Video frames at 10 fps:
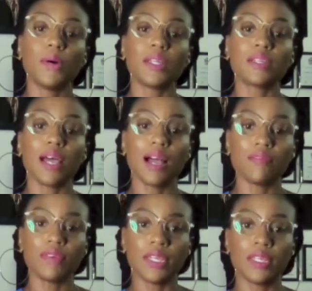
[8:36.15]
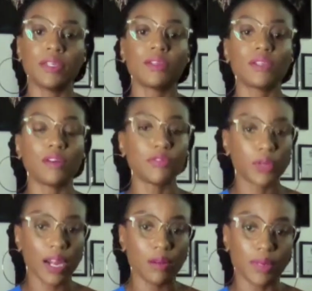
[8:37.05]
But having a
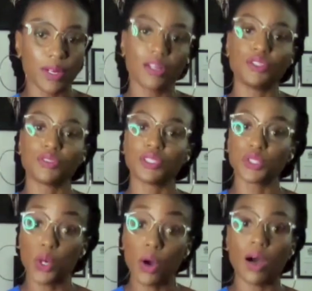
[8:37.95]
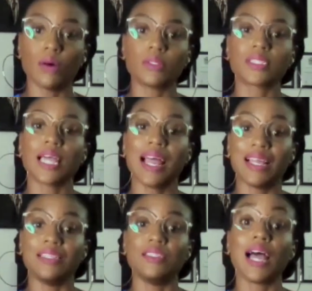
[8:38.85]
few Caribbean countries go out
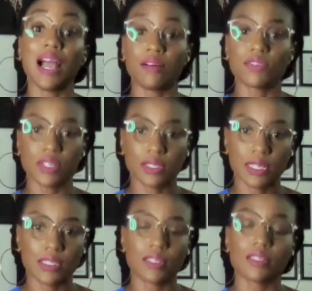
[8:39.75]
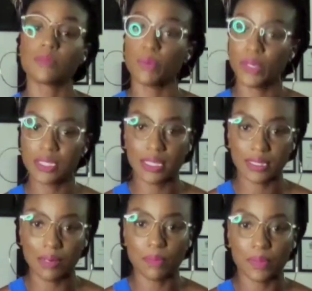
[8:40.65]
and have successes, point an
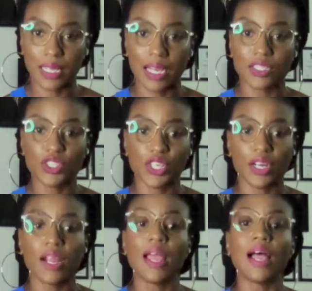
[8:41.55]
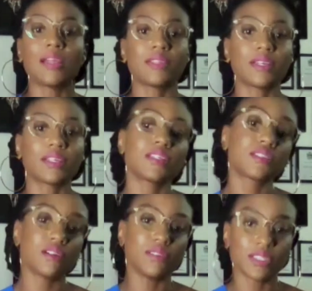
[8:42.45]
example last year, I think it
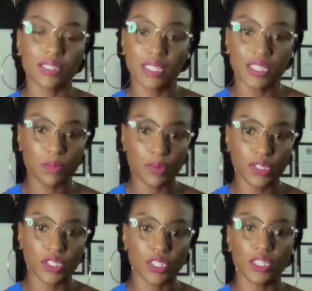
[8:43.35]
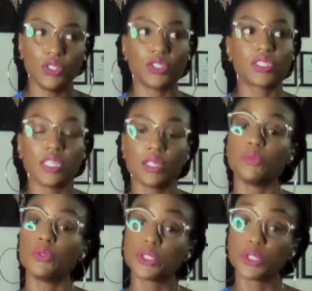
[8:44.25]
has served as an inspiration. And you're
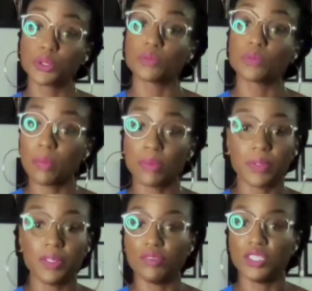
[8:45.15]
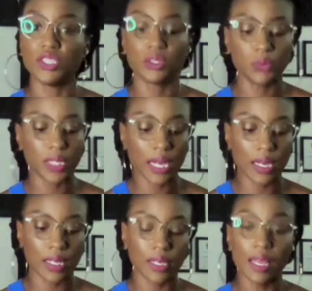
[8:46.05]
seeing more shows pop up in the region. We
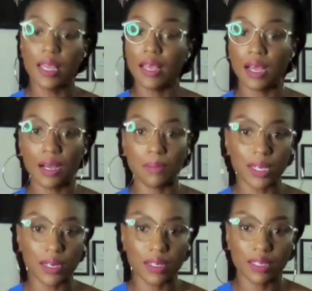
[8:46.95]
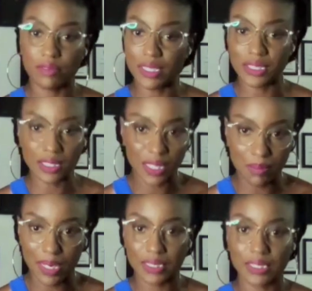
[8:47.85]
had an event in
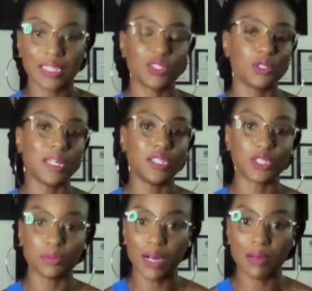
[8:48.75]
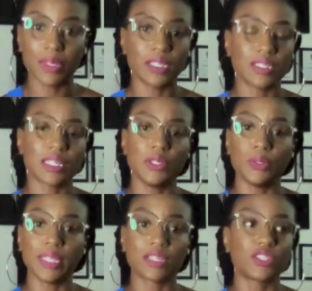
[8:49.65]
St. Martin, as you mentioned, Barbados. I
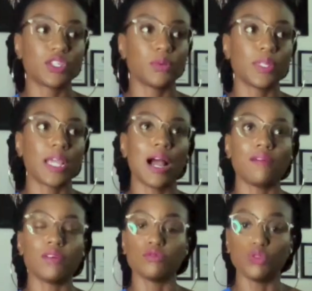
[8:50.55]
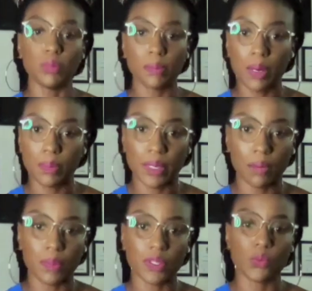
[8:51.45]
know next year we have Aruba popping
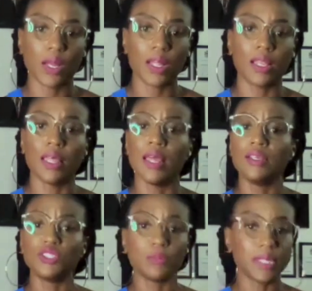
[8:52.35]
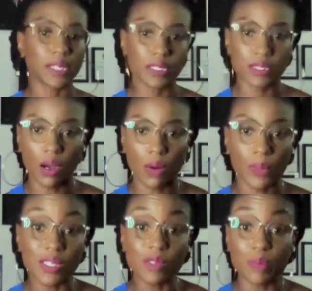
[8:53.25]
up as well. Jamaica's
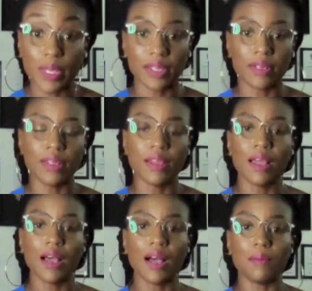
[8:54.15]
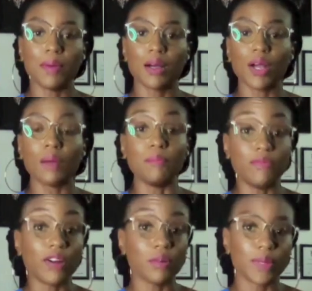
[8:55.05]
always been a
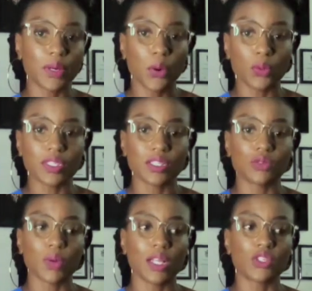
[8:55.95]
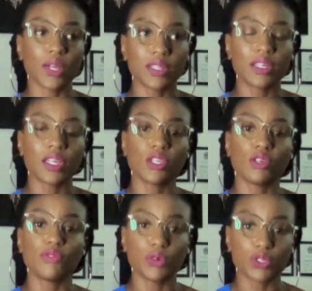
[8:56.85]
very big host as well. So I think in
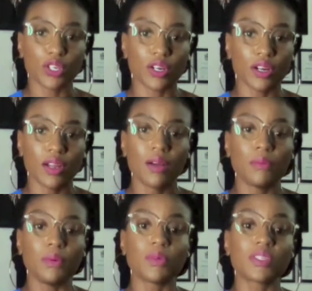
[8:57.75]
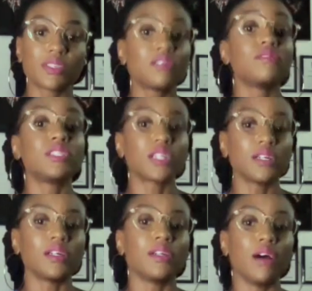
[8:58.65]
the future, we will see the
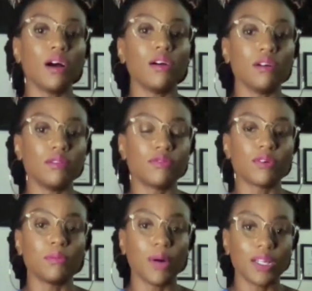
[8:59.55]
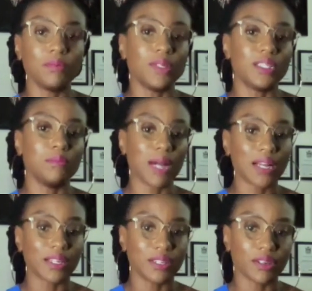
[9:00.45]
return of bodybuilding
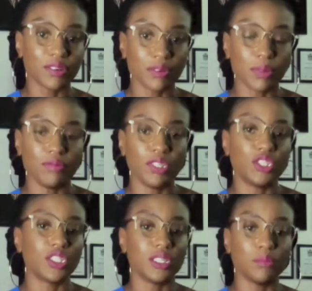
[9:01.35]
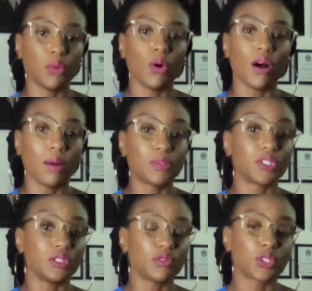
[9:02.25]
back in the Caribbean region and more
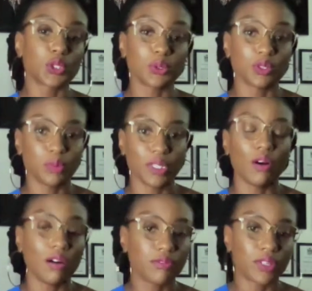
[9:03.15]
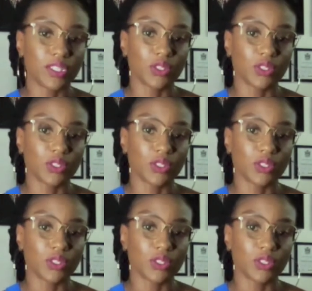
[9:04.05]
options for shows being offered as